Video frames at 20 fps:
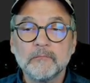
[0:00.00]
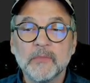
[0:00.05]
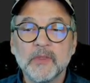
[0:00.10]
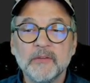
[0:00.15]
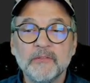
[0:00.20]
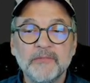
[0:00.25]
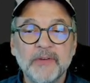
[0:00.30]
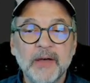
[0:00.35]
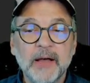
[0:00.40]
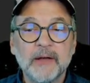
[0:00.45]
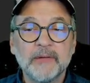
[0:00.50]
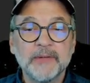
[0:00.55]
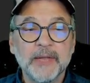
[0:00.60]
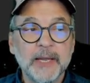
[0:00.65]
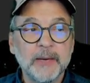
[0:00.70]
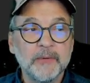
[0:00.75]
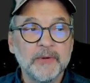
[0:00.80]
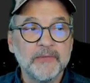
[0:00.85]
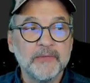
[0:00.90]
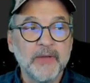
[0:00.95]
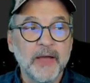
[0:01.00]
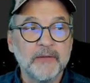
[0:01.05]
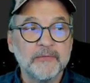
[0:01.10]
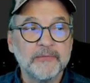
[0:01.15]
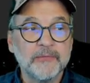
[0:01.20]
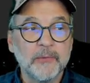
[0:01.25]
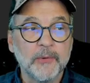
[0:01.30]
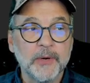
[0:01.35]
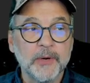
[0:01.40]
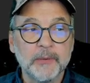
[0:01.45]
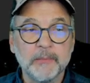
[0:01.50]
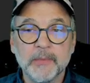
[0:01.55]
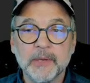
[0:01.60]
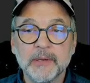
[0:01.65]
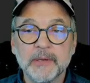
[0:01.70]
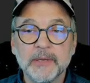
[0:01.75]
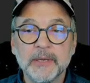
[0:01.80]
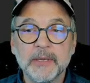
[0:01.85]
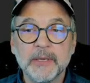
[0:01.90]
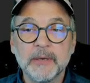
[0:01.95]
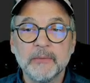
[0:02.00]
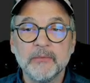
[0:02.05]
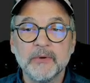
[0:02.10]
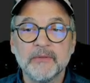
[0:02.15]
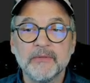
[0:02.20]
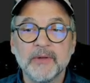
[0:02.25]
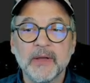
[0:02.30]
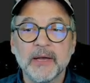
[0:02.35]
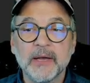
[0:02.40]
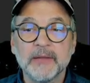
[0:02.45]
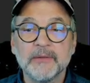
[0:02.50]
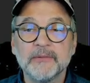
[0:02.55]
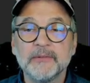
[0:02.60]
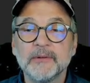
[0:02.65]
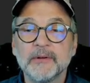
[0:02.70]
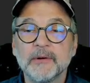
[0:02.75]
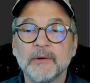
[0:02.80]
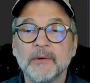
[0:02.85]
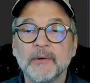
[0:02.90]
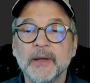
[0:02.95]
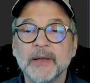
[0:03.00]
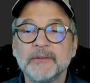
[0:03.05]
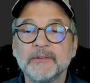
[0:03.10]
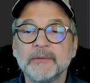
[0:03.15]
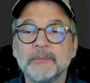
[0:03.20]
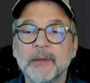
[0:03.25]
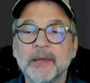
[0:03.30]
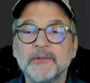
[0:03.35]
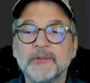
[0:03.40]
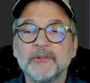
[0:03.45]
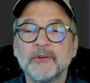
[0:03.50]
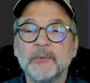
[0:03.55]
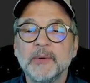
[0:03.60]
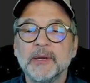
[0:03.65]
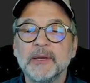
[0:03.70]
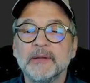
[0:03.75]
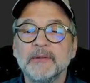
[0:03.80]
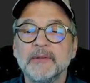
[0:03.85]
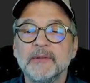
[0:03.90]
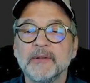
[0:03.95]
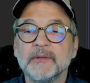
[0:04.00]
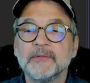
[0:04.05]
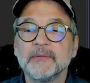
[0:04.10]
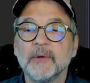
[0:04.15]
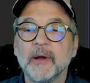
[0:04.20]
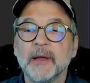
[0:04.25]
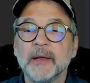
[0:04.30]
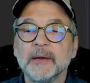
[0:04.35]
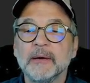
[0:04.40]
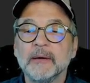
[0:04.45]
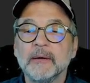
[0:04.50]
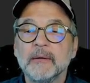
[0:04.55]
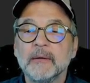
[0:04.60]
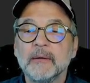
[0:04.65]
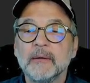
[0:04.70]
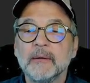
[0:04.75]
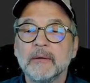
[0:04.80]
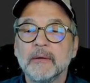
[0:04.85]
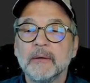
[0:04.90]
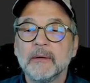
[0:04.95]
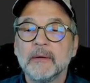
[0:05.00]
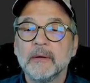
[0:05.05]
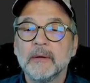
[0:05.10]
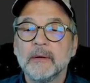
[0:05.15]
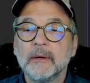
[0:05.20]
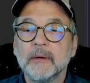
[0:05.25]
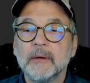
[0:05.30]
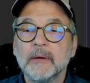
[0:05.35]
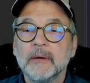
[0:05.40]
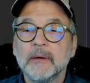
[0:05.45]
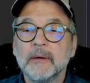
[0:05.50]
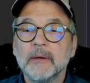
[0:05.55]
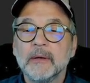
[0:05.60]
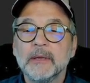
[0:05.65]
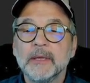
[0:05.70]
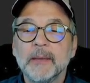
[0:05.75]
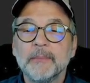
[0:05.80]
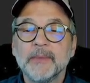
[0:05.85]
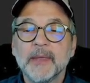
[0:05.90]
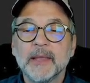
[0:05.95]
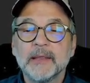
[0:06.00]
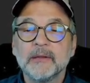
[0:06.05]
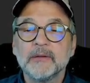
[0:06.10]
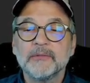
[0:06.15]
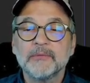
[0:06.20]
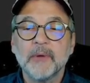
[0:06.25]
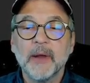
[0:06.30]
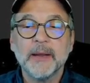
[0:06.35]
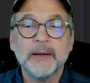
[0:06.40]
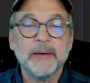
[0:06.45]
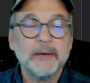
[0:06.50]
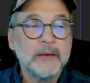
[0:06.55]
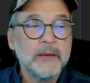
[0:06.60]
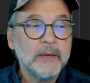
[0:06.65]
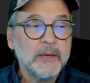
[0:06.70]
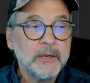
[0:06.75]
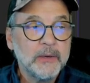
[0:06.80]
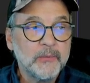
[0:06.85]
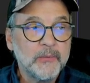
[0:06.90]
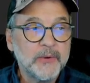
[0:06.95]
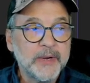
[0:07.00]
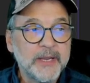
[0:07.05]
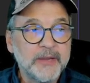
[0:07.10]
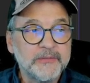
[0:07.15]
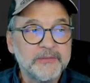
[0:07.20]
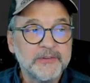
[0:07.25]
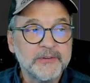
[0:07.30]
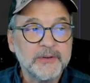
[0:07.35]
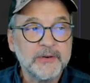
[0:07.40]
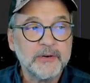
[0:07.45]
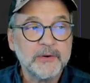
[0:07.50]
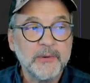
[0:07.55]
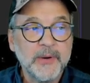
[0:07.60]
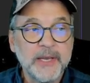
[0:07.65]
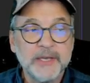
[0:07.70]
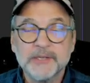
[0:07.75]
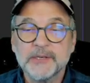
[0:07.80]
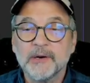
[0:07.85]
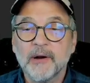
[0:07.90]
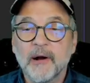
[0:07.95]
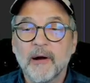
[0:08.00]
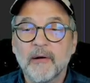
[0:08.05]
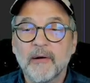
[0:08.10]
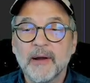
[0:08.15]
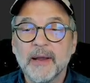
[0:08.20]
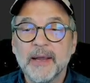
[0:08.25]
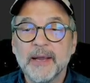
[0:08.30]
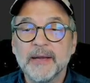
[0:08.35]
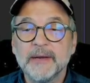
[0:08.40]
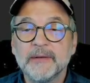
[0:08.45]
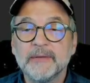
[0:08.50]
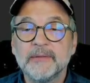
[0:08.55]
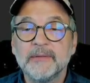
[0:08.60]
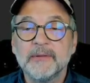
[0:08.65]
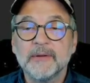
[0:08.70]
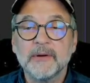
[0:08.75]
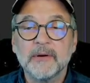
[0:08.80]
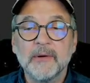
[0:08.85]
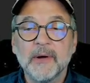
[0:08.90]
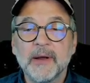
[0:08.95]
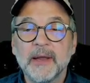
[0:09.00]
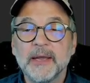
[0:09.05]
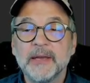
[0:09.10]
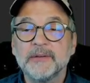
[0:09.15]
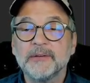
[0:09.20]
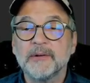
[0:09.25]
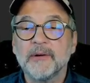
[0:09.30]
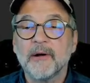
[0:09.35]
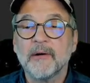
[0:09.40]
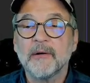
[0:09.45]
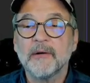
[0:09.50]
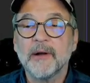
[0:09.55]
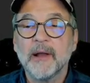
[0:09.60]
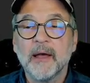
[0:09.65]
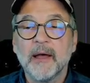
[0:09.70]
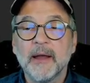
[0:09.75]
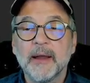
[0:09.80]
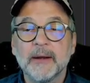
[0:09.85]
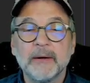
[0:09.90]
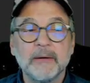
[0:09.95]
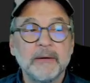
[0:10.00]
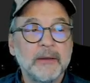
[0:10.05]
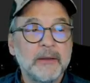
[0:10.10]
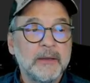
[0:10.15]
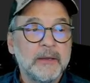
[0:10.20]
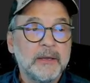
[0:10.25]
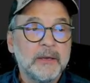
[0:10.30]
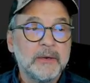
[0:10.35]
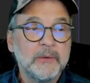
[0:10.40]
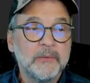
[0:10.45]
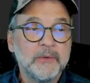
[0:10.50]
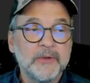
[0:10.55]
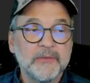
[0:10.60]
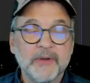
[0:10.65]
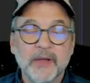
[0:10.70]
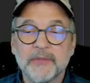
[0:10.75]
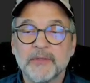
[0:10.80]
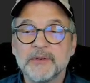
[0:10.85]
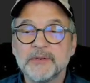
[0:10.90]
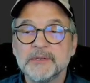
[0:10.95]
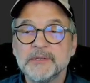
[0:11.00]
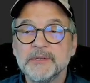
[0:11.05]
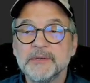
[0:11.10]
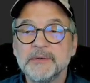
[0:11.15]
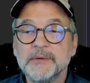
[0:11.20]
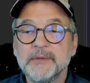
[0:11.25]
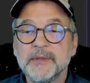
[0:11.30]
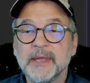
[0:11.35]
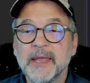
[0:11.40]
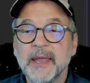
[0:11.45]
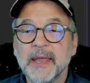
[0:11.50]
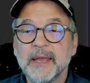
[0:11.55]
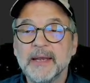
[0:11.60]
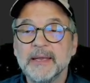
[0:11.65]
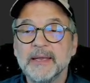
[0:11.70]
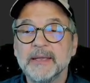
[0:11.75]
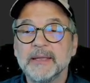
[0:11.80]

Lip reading: The file name, we've got 40 million, we've got 0h. Let's make sure we did this right. Yep, that looks right. We have 0h and R8, 0h and R9. We've got the 2, the 80,